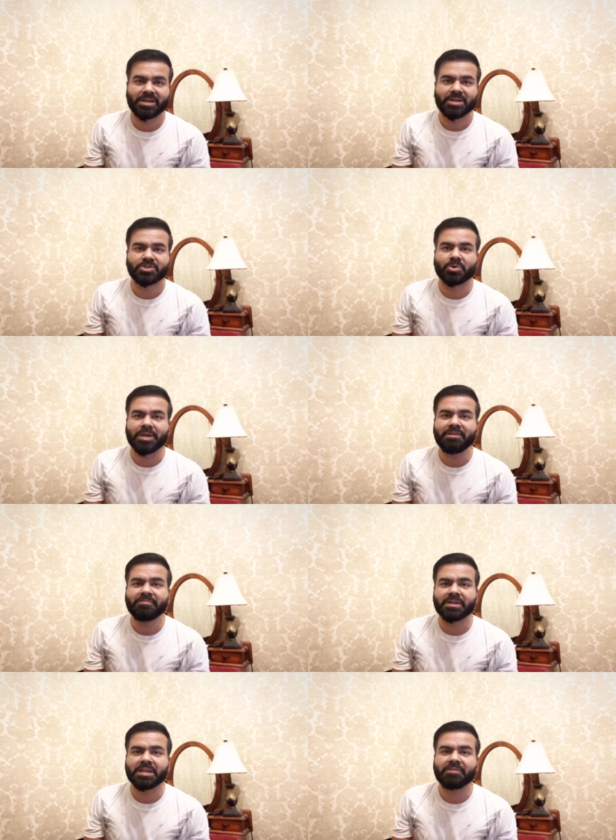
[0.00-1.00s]
So
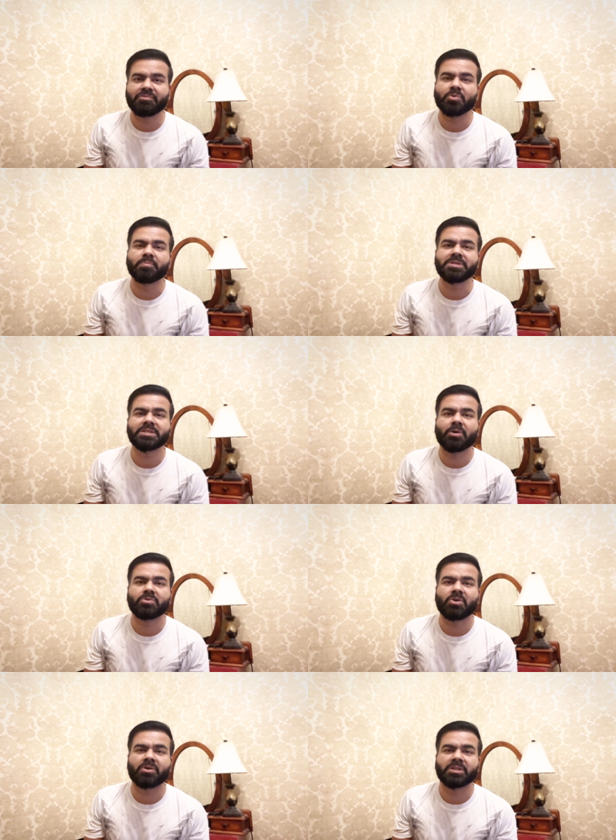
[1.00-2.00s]
even if you miss out
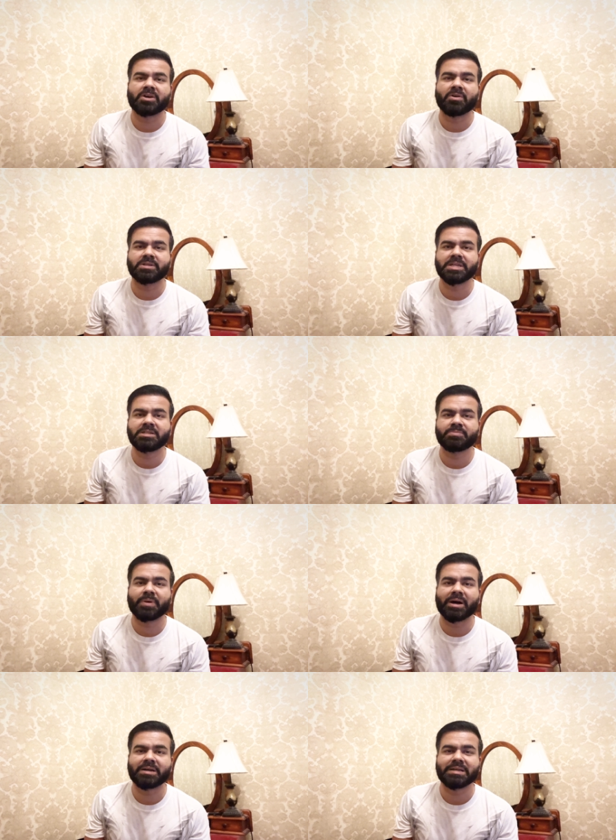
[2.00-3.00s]
on the content
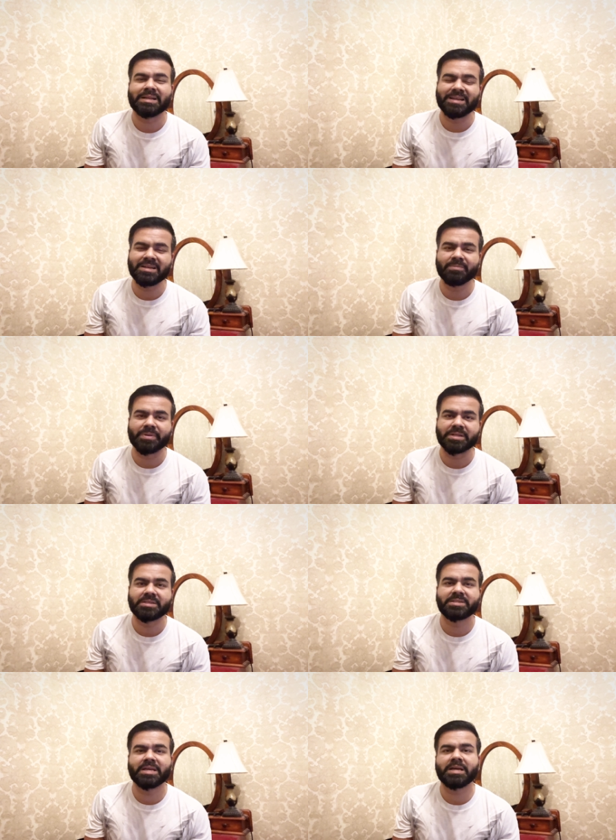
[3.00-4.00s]
part a little bit,
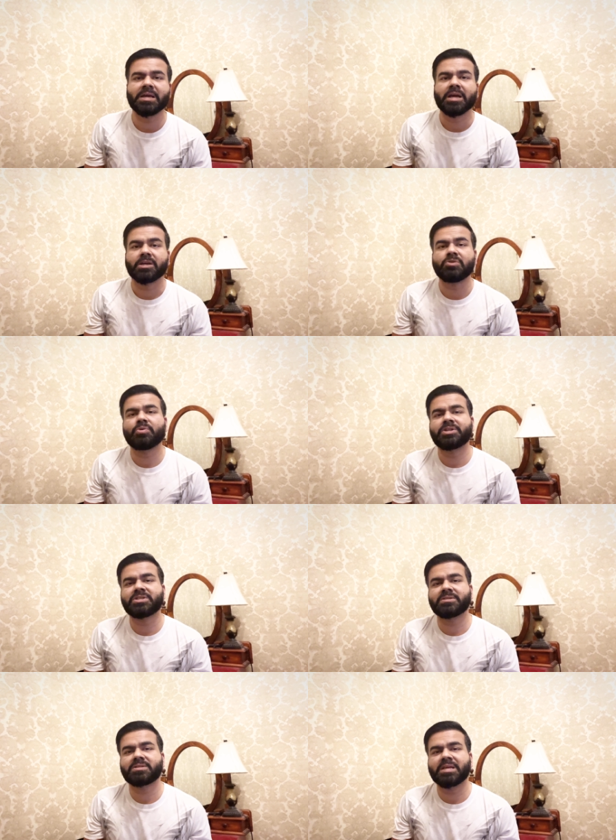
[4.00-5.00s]
say you are
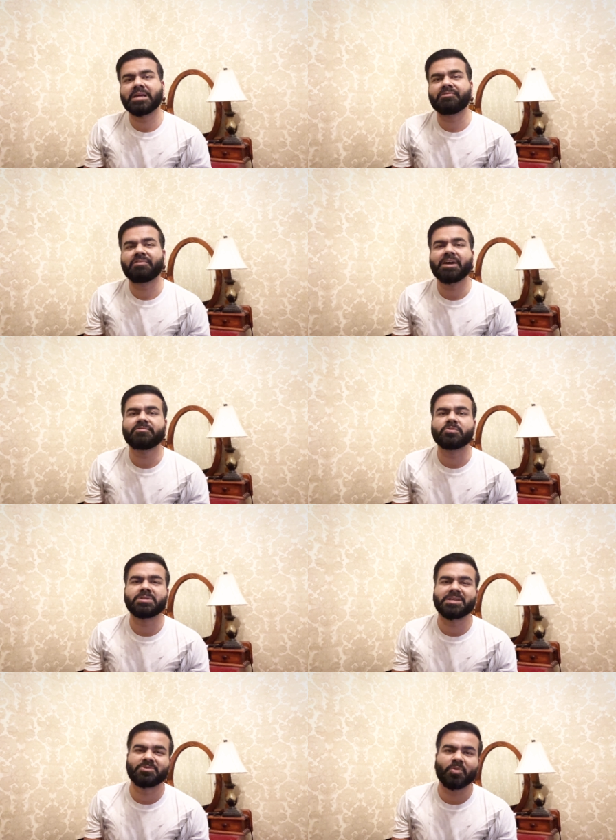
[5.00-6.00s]
just saying 5 to
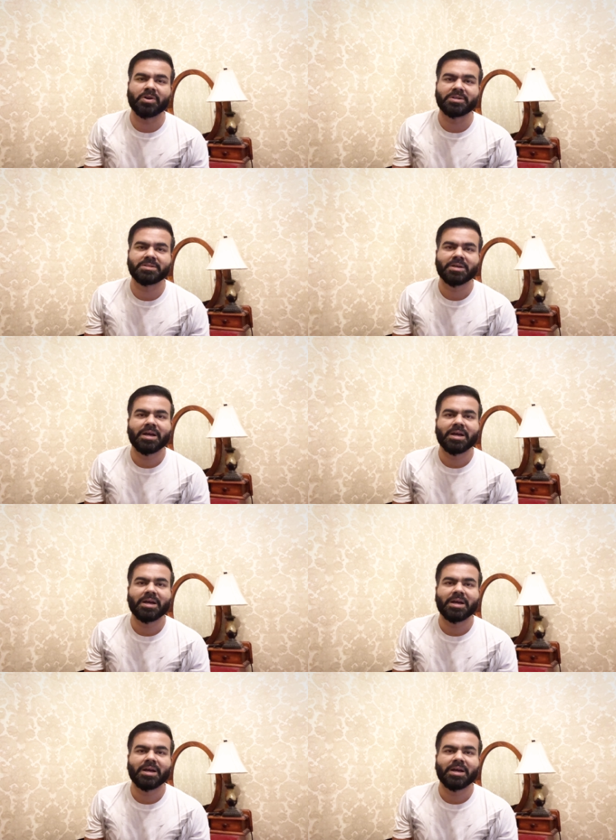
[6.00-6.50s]
6 words,